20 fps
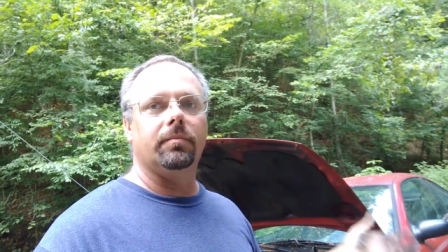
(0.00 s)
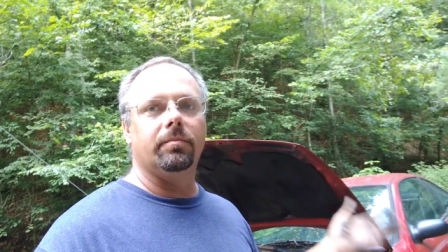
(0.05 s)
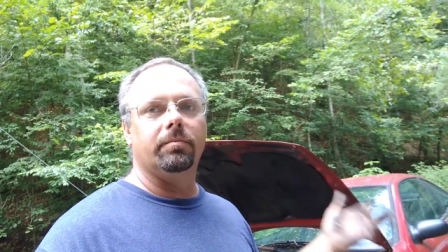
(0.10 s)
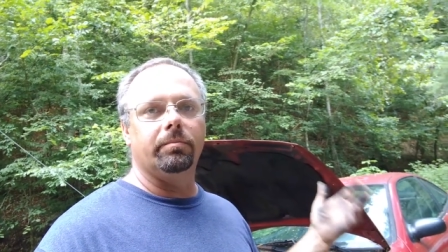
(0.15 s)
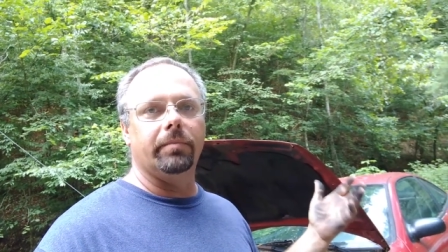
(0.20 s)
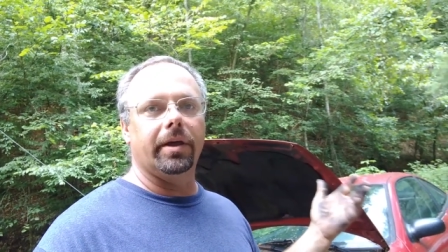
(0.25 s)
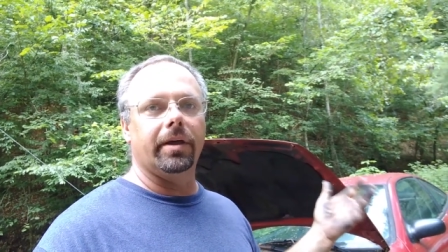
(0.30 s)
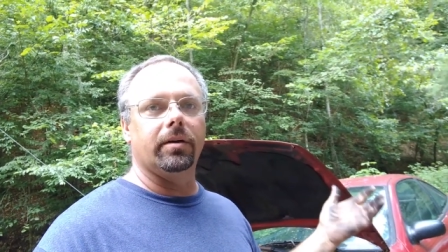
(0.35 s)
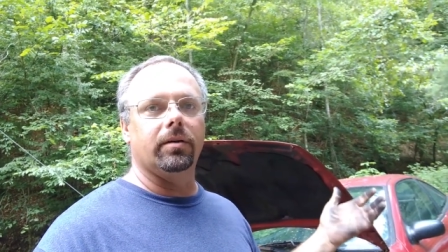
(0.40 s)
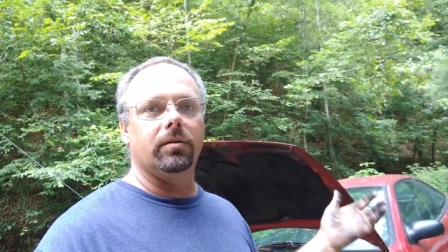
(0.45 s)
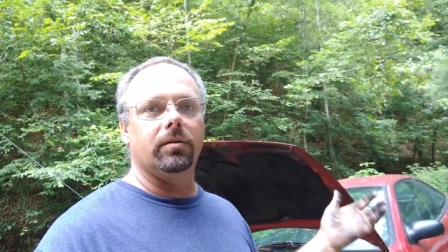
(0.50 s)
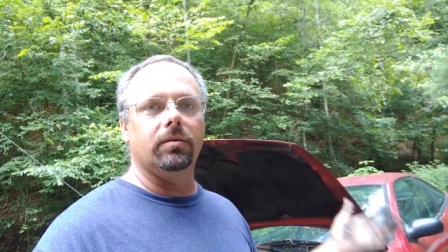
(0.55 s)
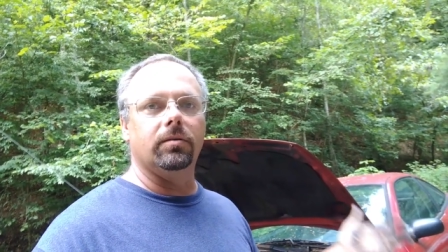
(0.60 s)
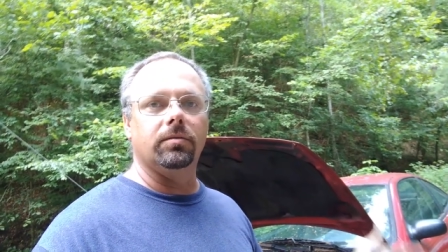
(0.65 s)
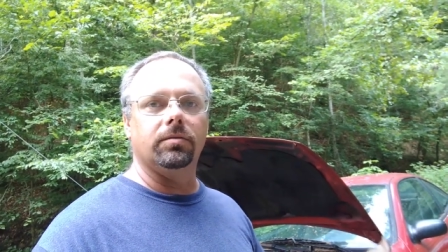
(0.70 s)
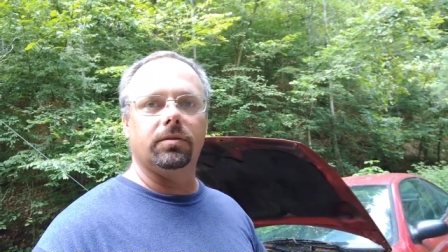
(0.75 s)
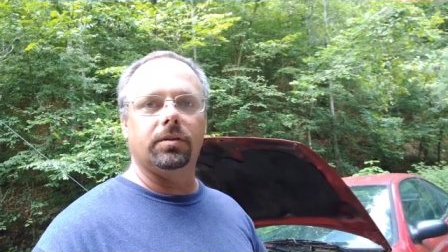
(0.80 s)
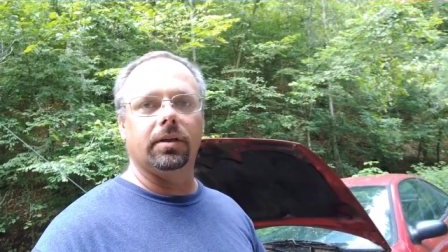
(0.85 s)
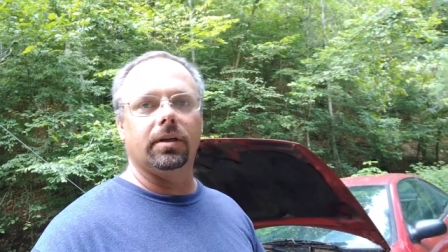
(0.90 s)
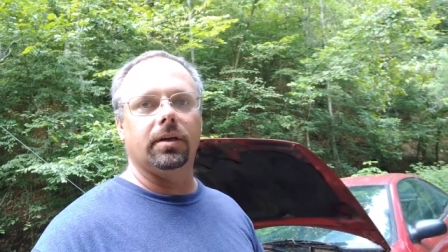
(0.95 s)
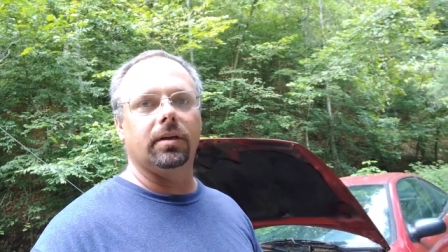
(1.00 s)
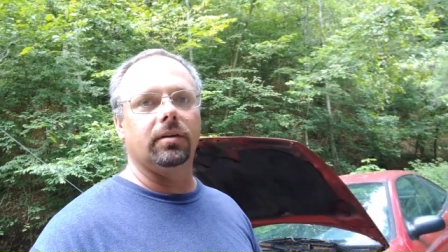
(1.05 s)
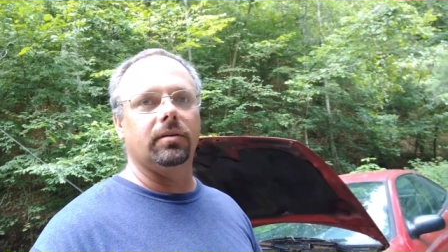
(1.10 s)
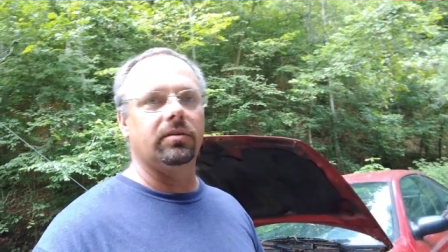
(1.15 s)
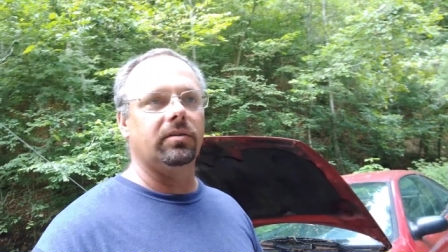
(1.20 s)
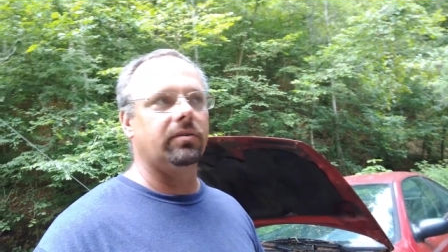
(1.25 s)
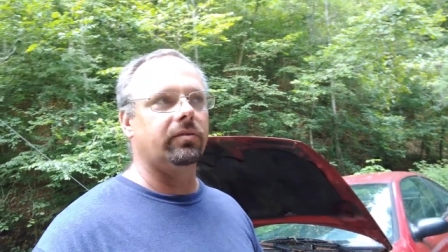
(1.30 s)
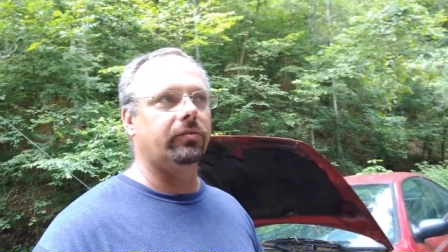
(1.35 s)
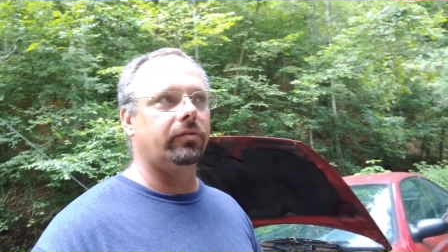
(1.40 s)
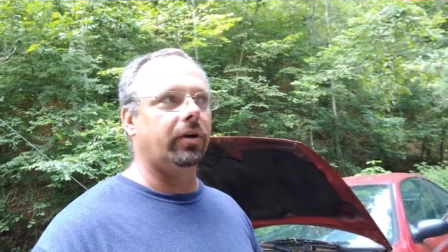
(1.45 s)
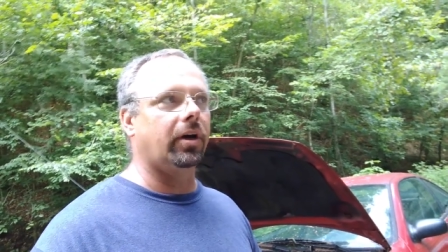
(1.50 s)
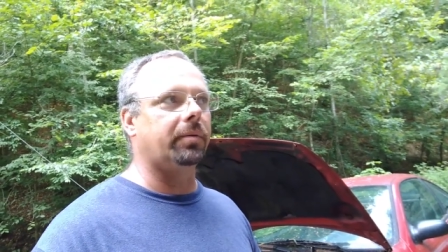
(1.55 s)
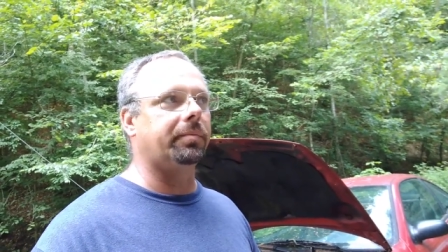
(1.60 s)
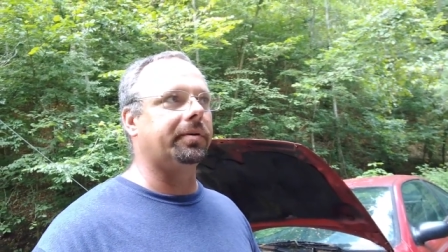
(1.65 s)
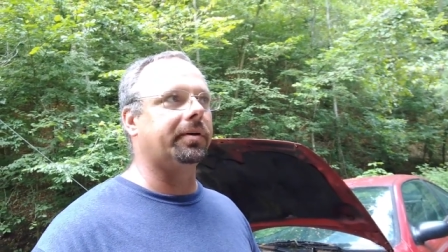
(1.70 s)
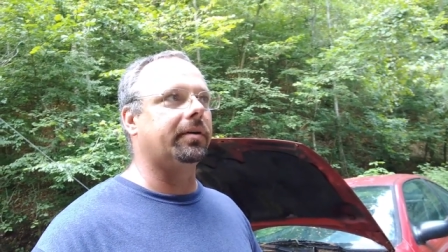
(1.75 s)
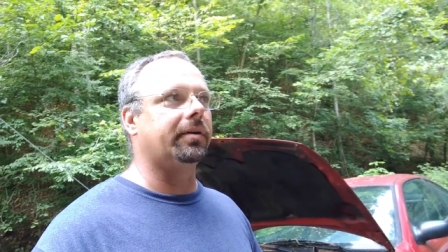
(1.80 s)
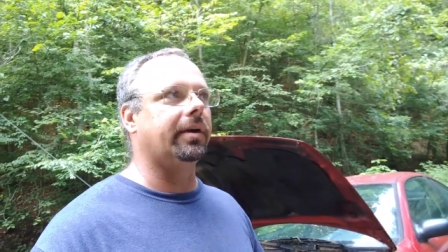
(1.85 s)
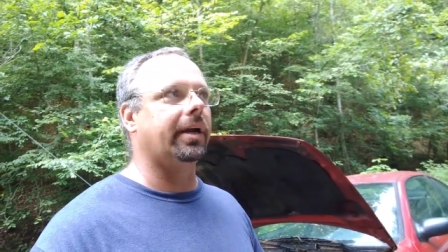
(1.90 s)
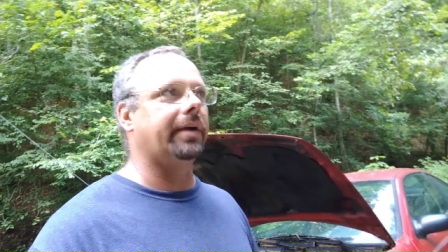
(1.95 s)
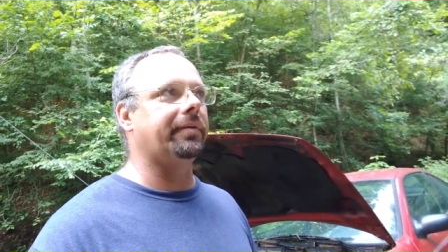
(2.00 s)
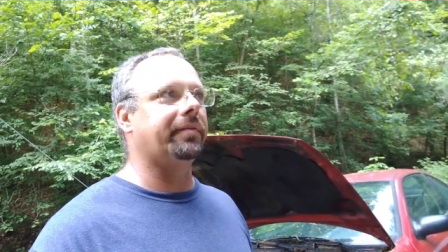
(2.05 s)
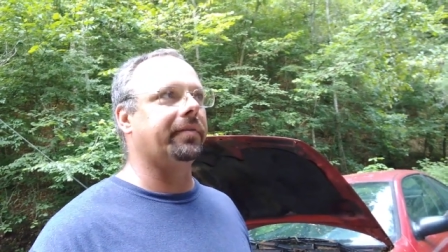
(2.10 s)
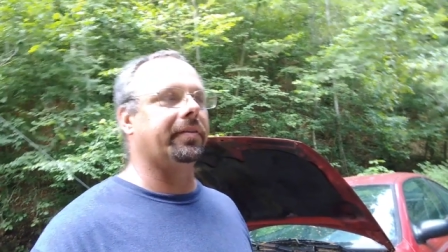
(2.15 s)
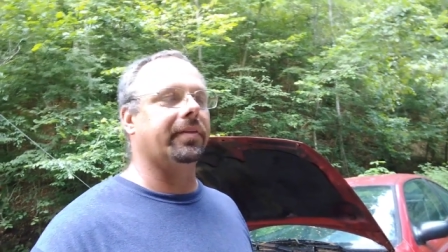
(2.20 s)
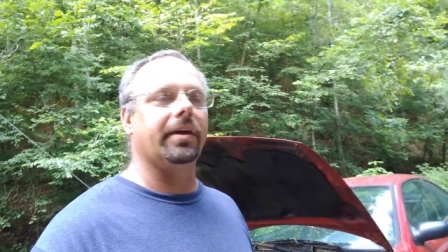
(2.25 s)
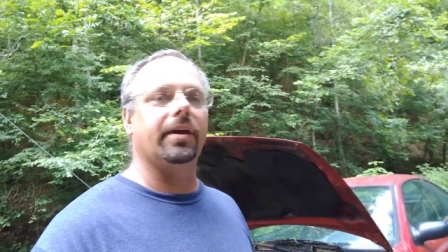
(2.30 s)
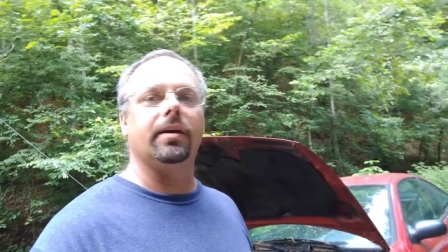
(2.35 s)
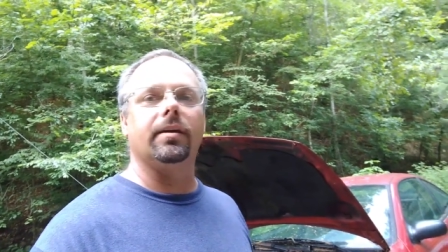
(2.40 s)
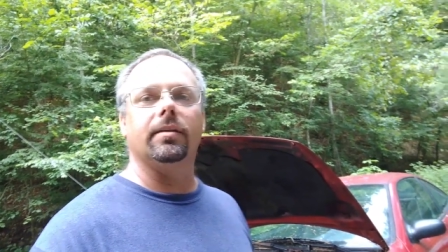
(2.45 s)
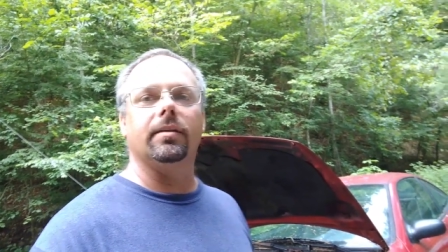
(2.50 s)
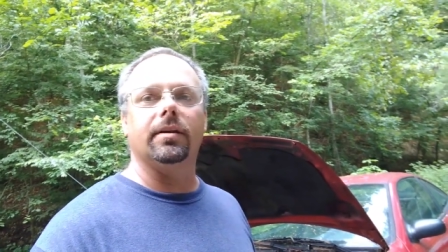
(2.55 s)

metal to rubber and everything.